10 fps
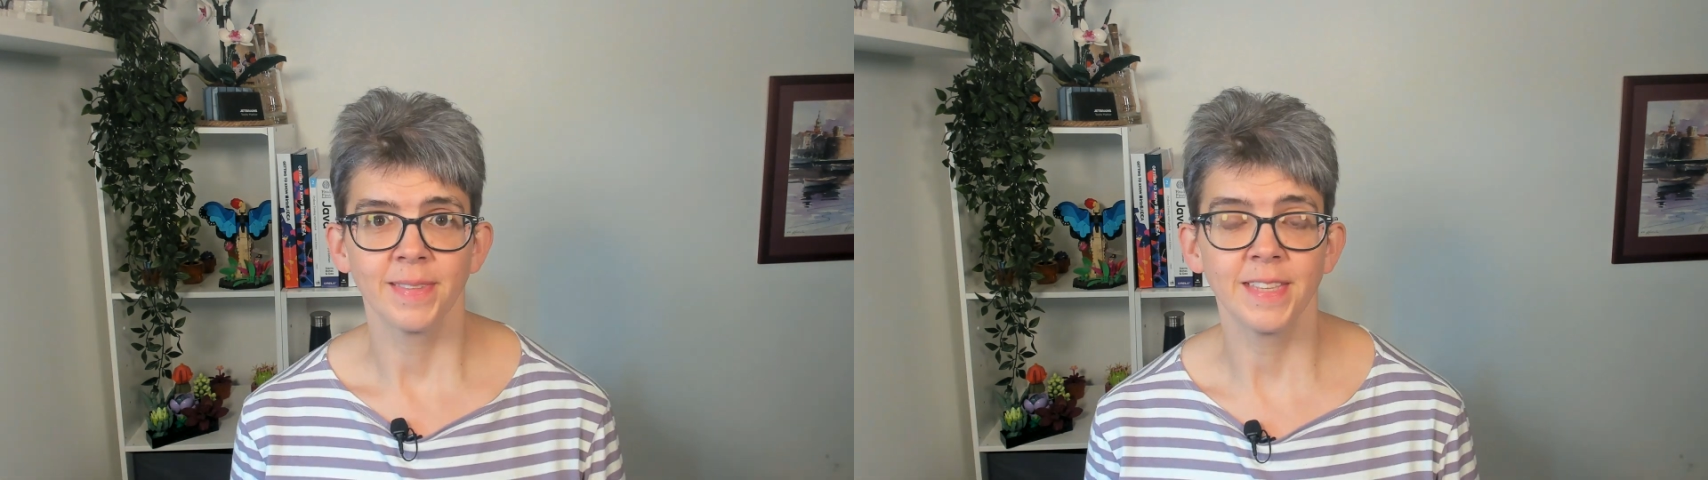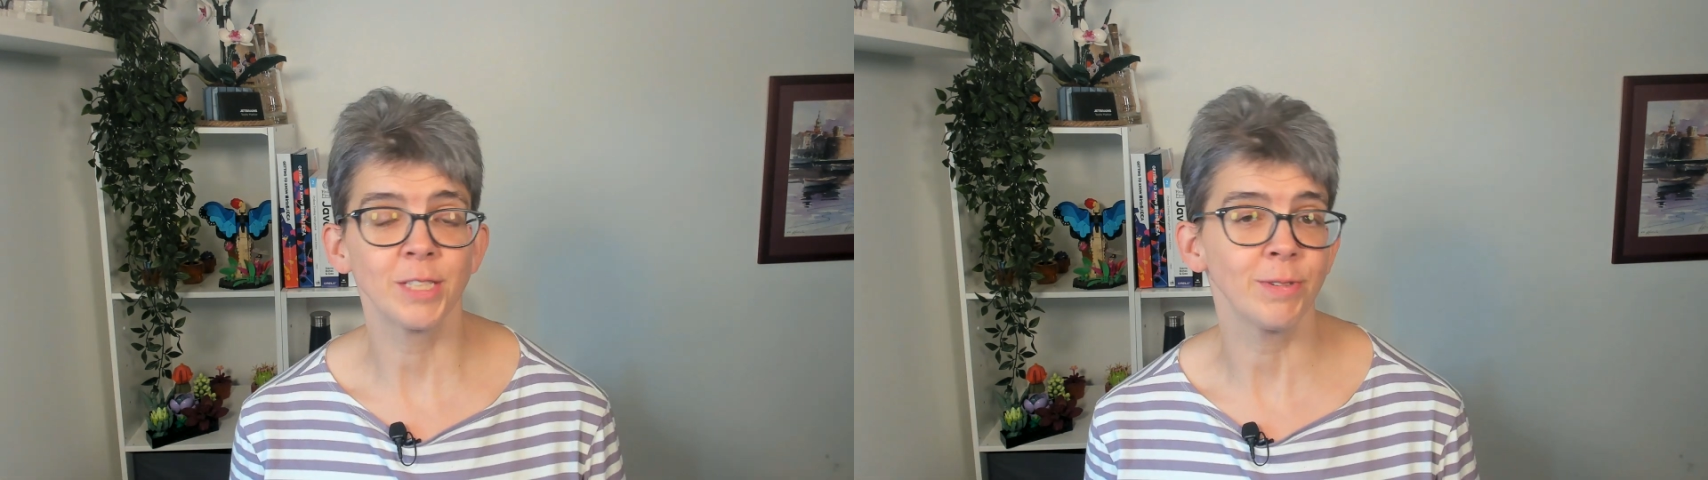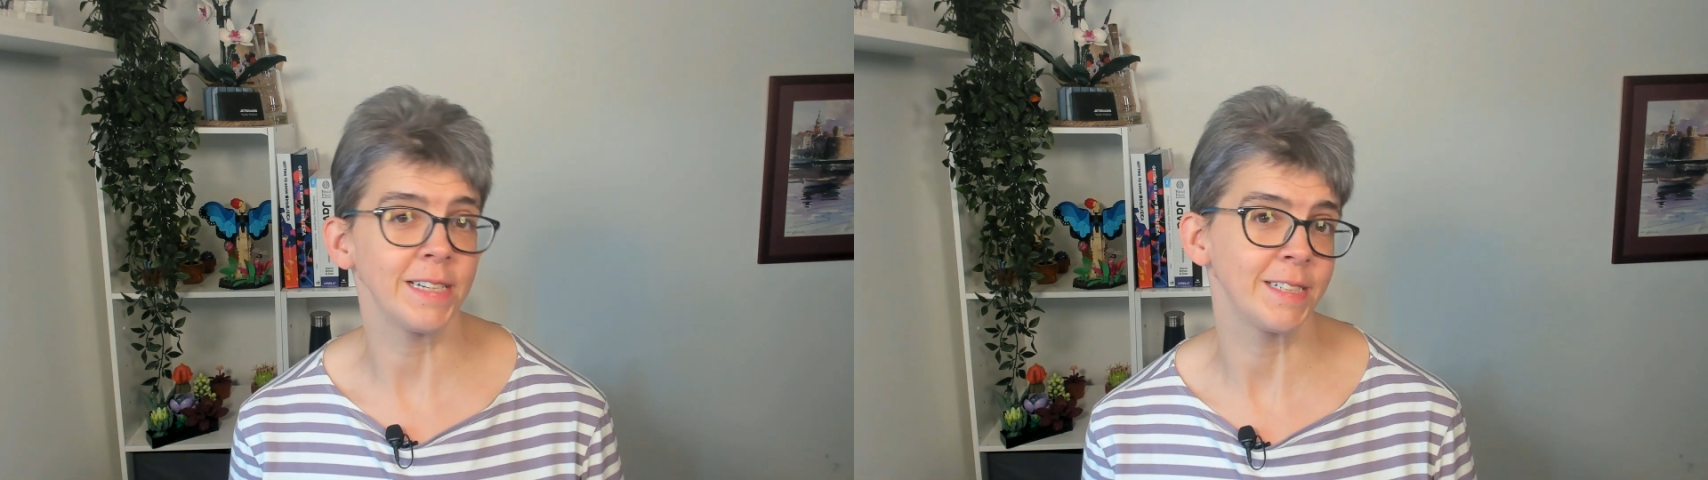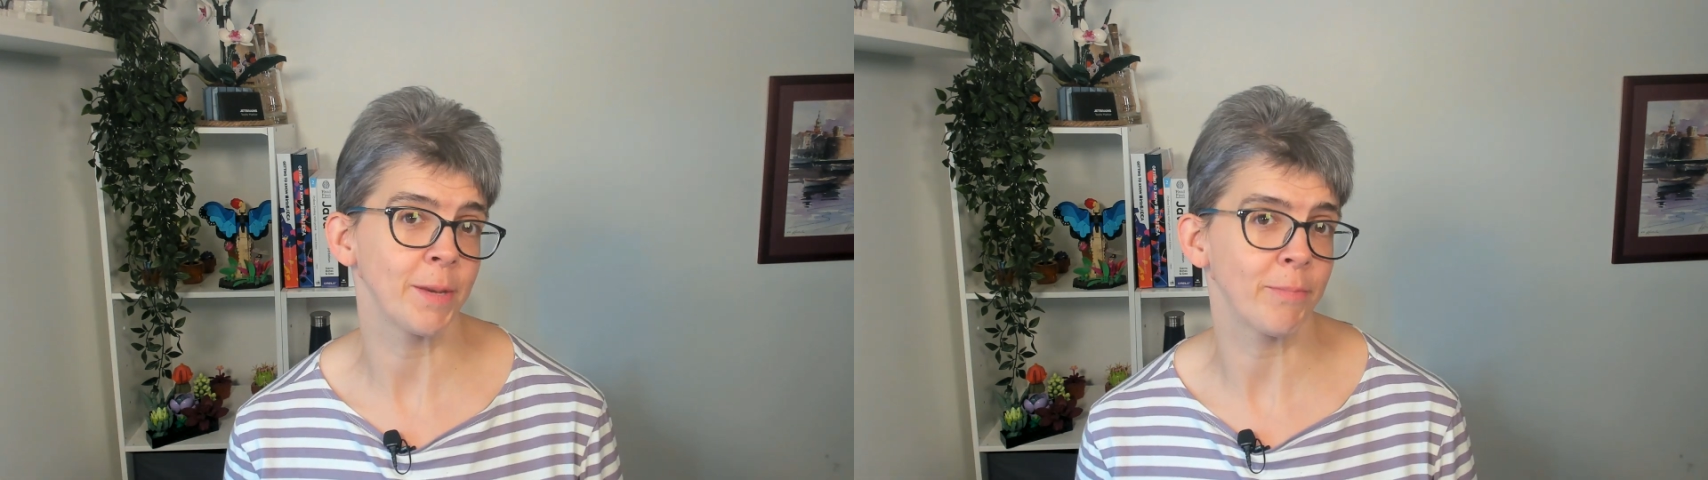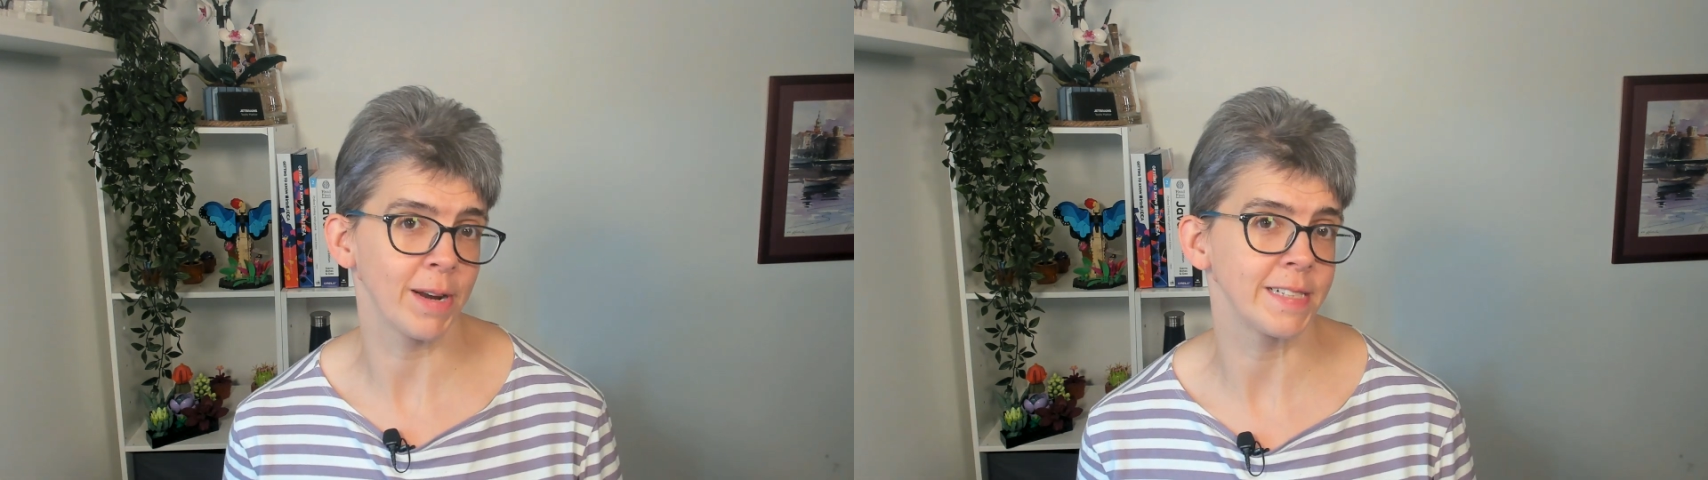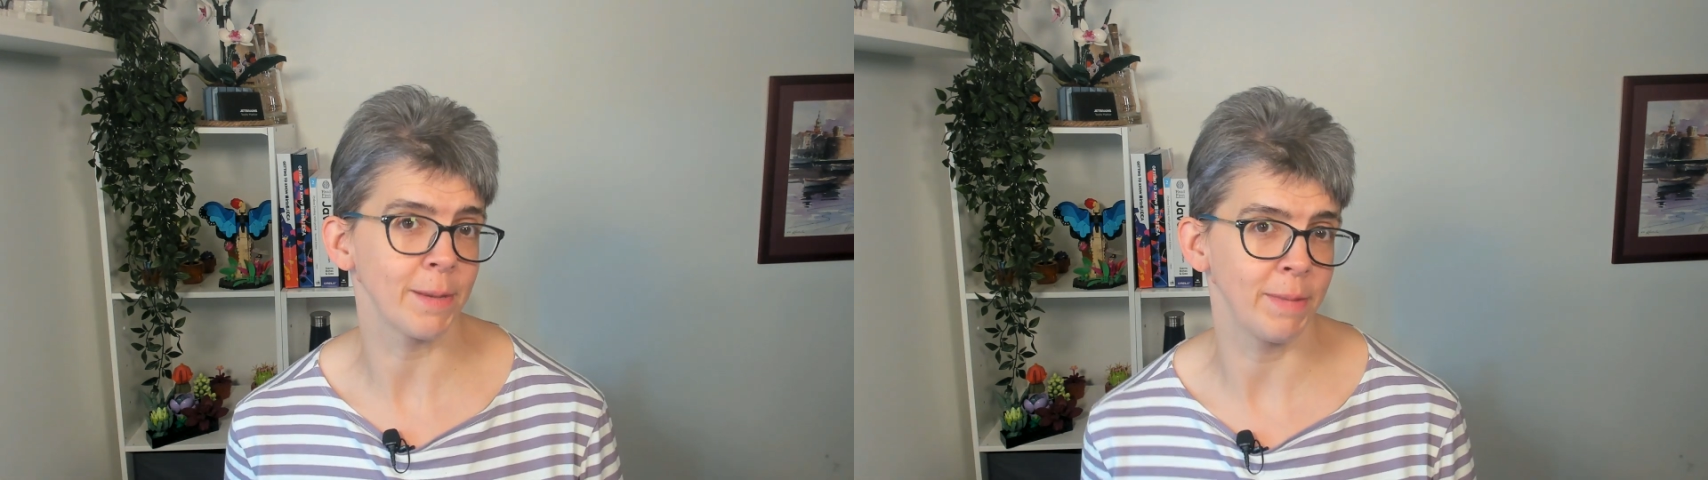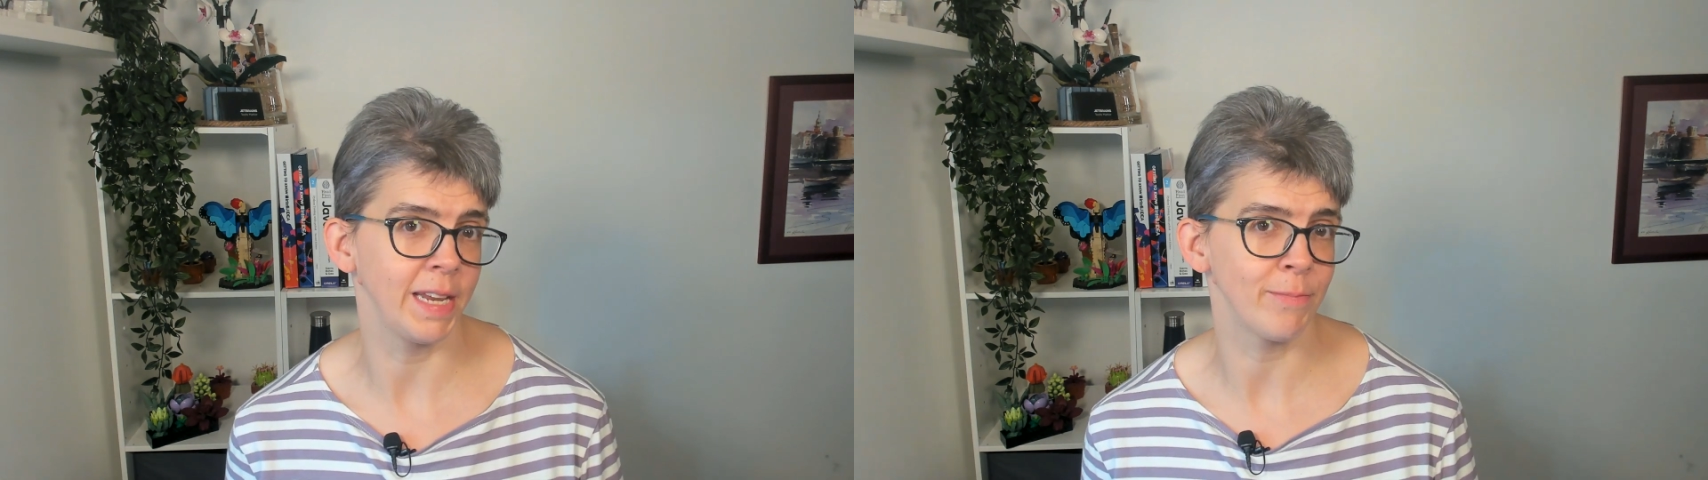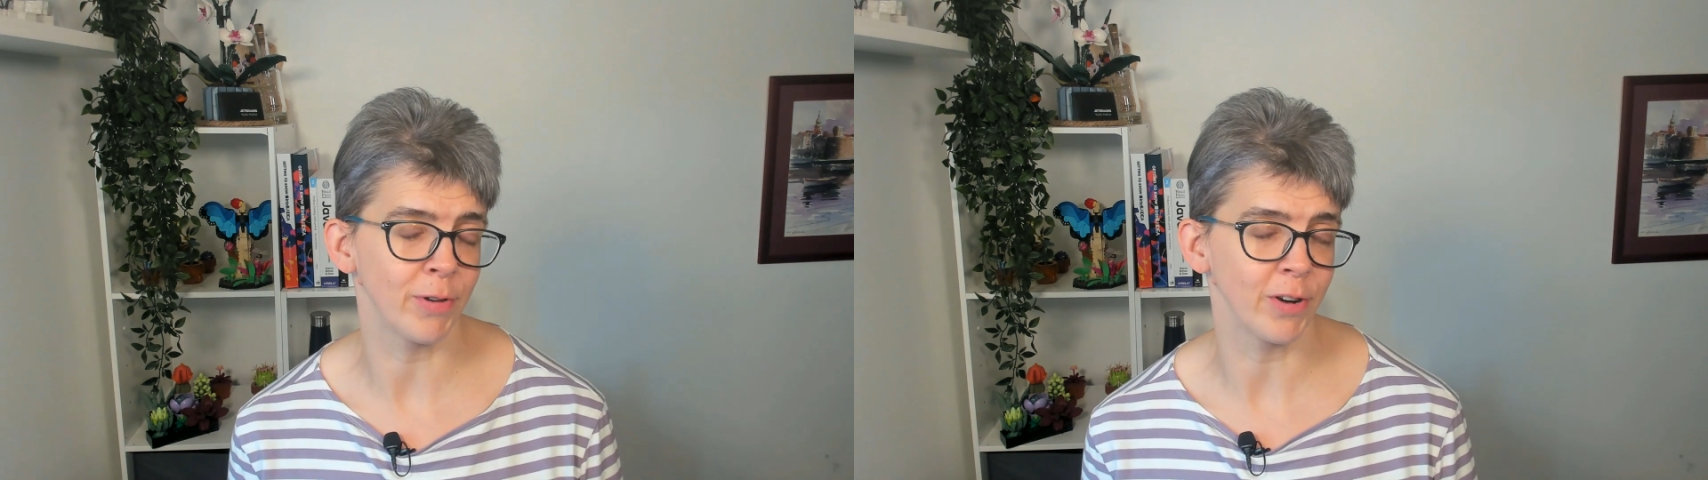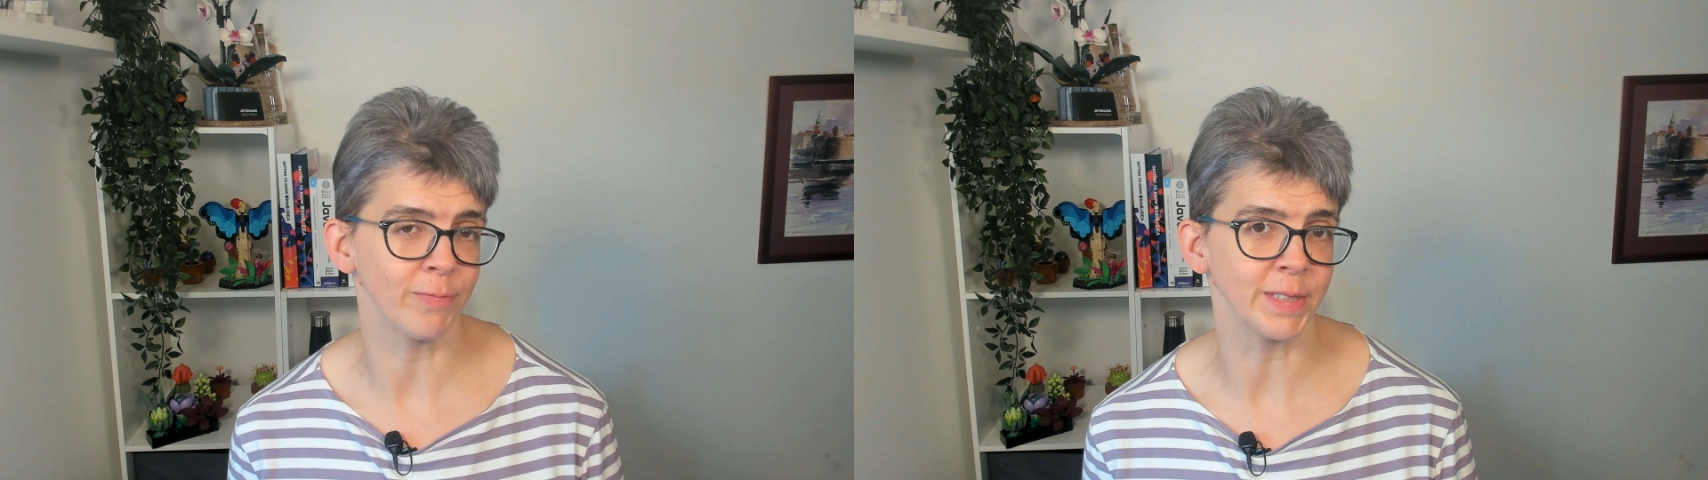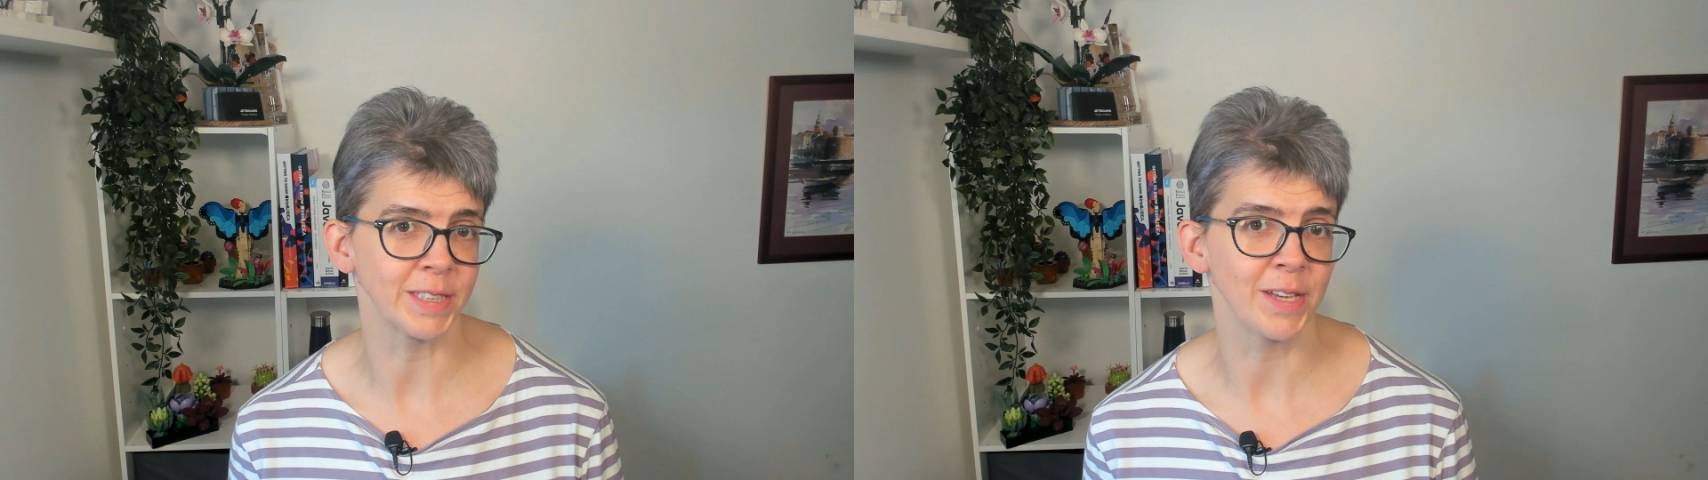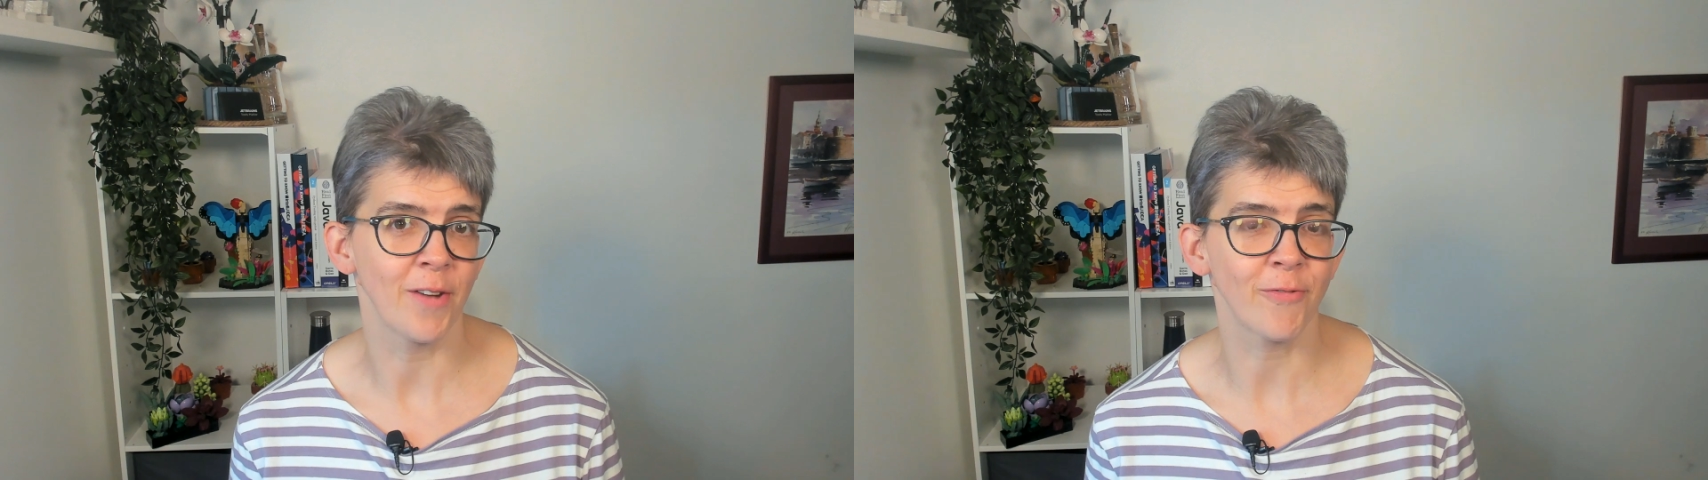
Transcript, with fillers: This release brings many improvements,